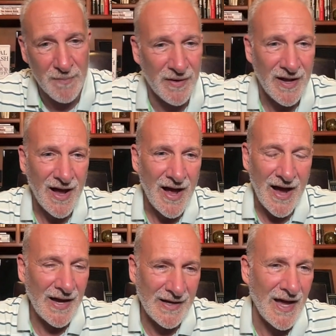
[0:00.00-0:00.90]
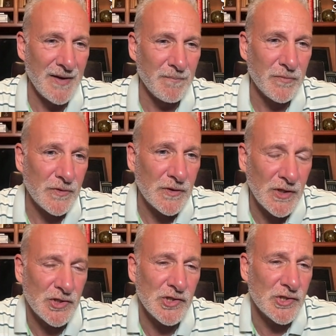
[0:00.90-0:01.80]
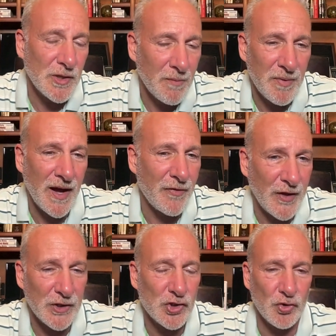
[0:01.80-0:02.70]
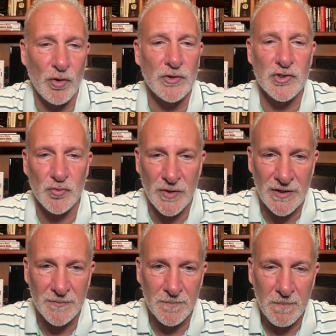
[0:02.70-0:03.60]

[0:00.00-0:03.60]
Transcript: But again, this is going to be, I think, short and sweet.